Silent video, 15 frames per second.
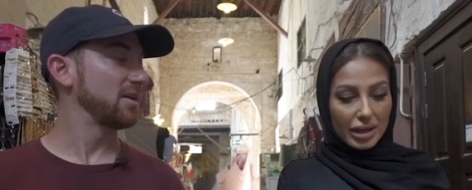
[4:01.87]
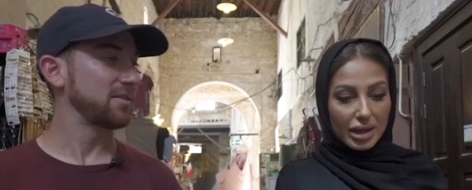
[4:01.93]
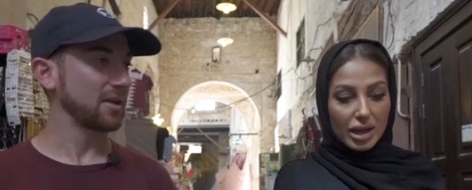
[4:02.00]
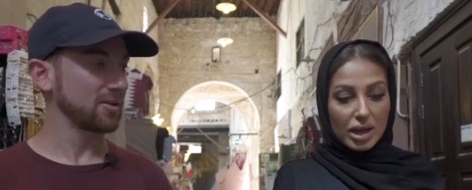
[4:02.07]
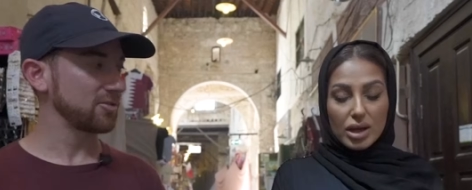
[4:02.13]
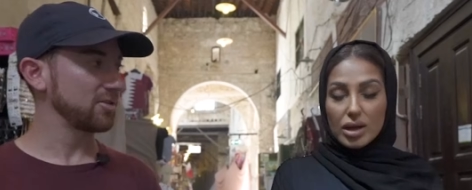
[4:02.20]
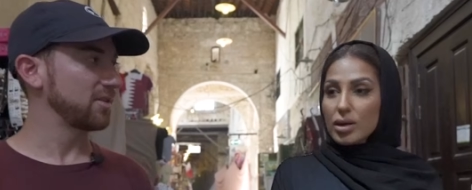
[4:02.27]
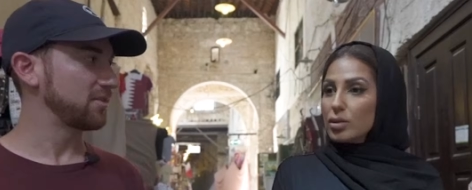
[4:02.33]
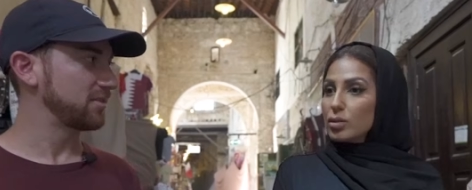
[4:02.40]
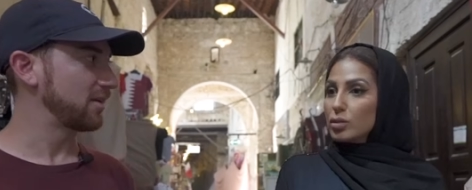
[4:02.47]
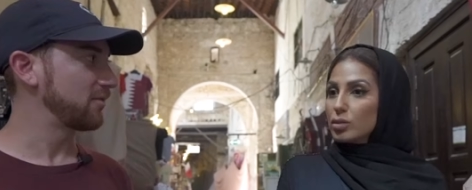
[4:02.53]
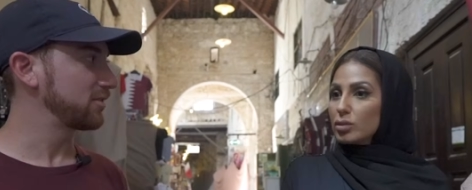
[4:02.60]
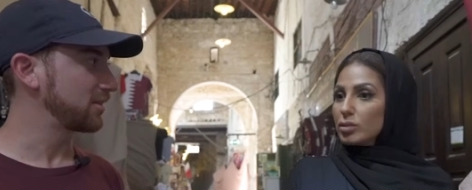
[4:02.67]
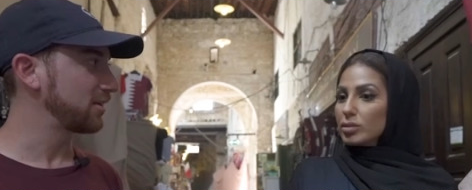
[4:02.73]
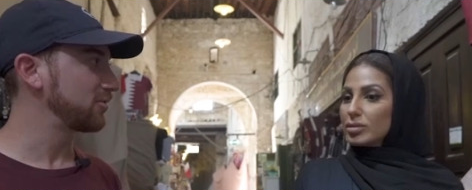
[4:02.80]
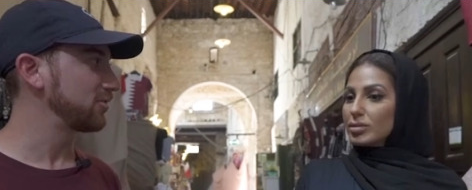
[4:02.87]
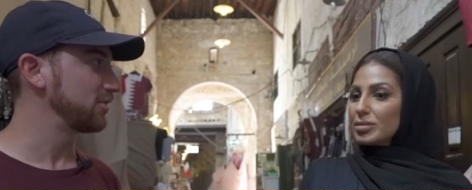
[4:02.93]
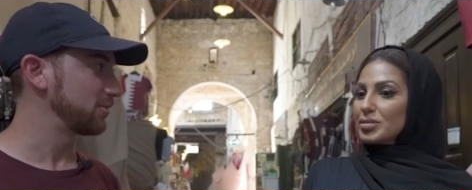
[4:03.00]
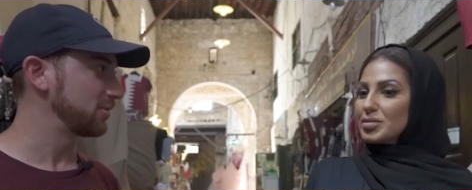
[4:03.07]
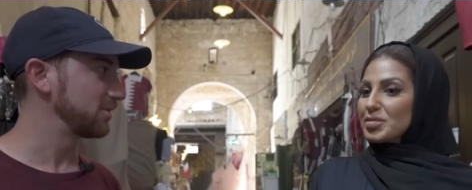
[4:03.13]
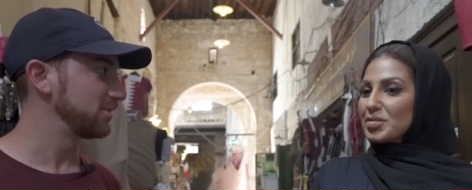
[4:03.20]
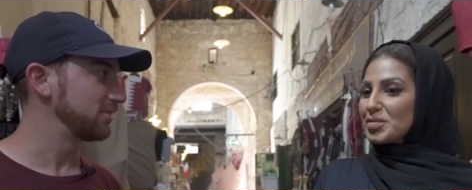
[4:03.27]
Speaker 1: It's actually the safest country in the
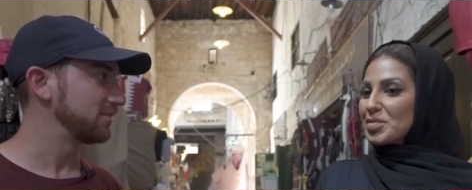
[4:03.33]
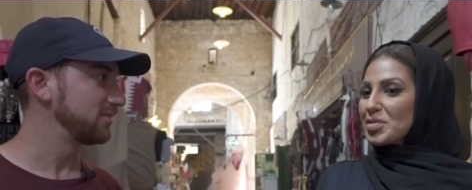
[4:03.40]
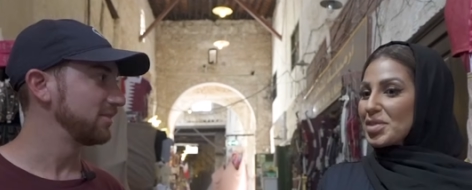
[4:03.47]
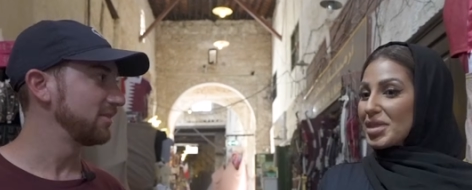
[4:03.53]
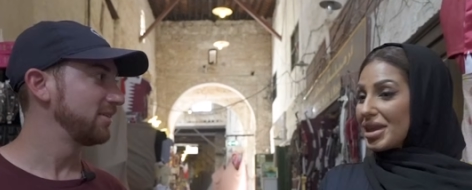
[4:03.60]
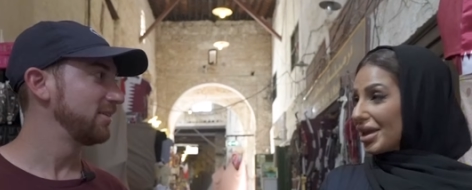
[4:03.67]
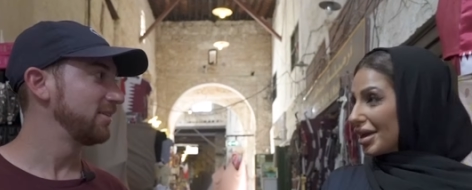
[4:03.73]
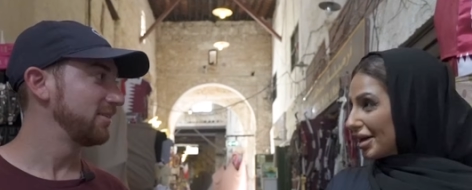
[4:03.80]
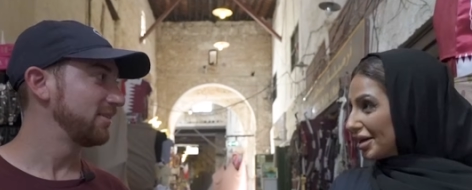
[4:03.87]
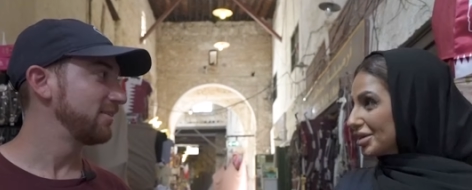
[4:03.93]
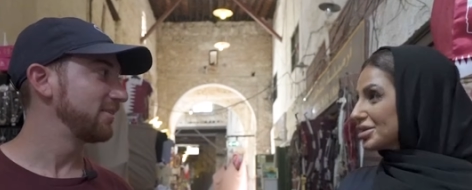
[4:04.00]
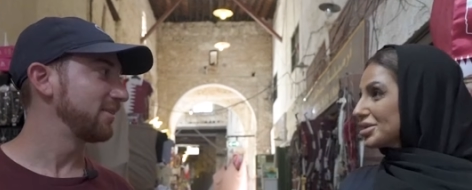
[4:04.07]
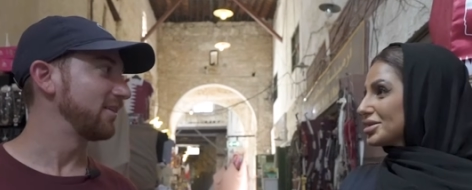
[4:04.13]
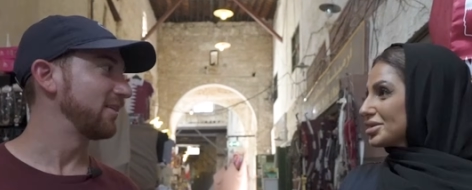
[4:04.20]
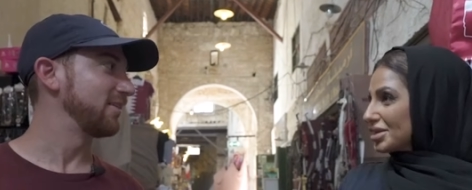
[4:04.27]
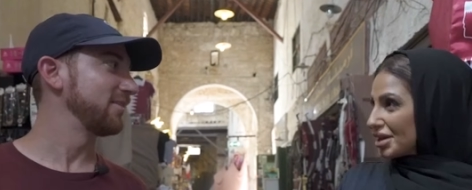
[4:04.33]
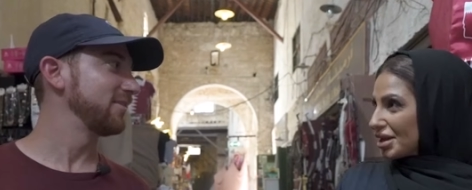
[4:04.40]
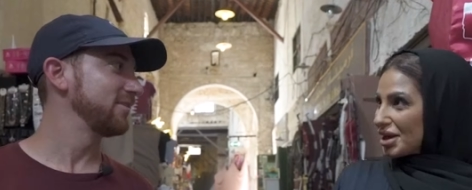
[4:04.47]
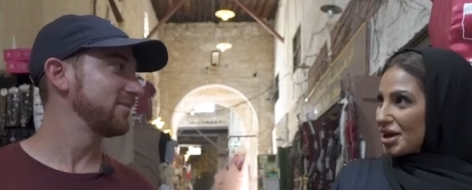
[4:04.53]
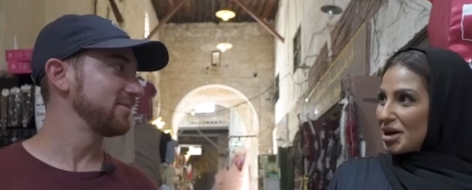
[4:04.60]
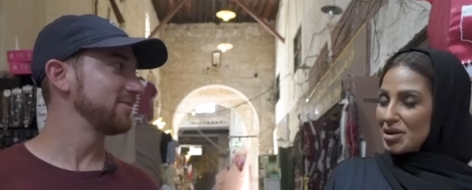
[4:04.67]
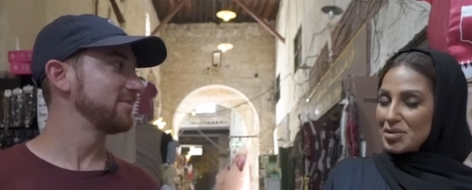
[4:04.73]
world. Yes, yeah.
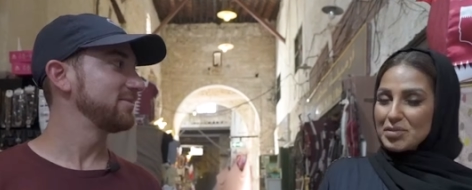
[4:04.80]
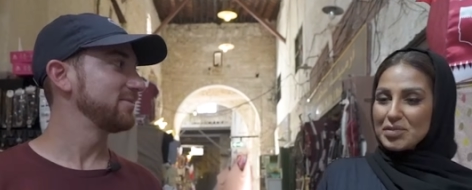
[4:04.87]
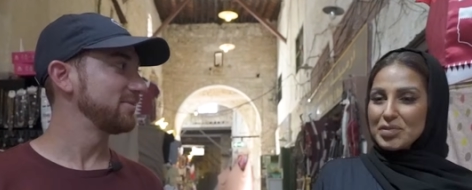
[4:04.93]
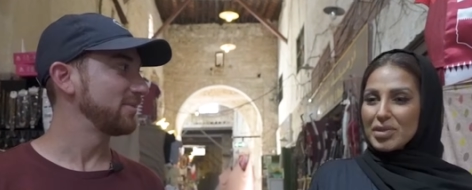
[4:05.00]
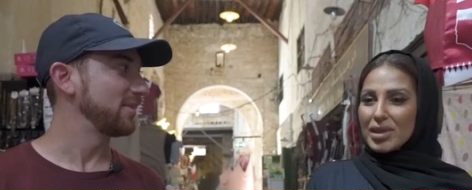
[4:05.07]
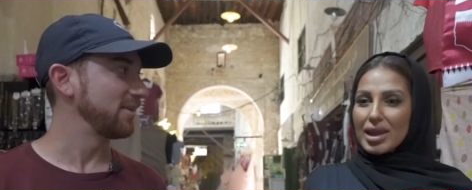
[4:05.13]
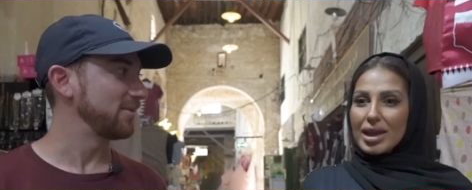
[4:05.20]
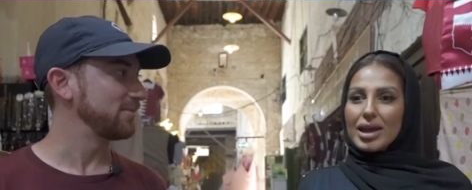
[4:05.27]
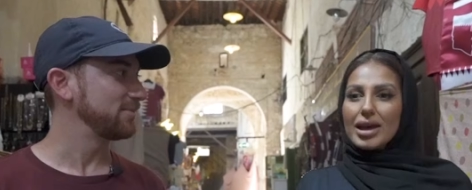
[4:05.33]
Yeah. Yeah.